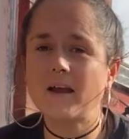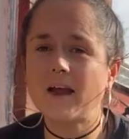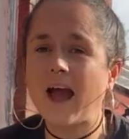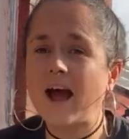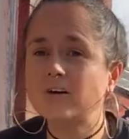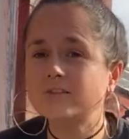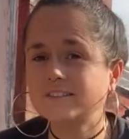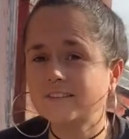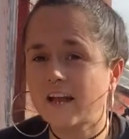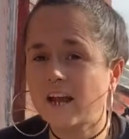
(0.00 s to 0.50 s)

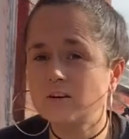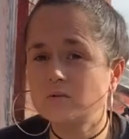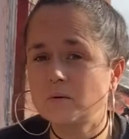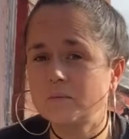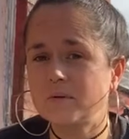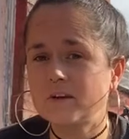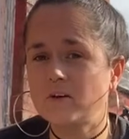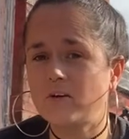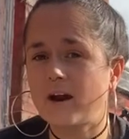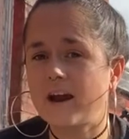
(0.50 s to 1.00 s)
Outside would
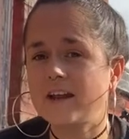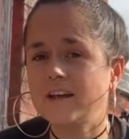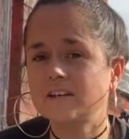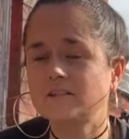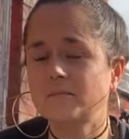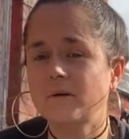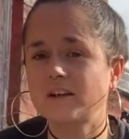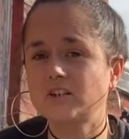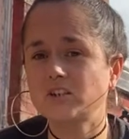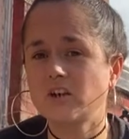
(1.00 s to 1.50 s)
be great,
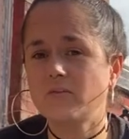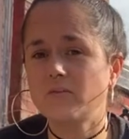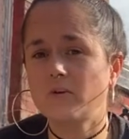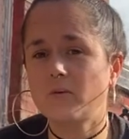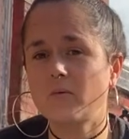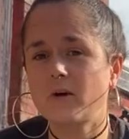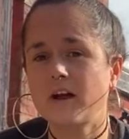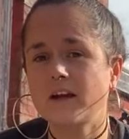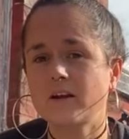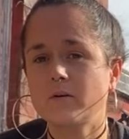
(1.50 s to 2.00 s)
especially if you're
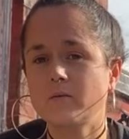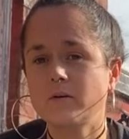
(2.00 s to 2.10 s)
working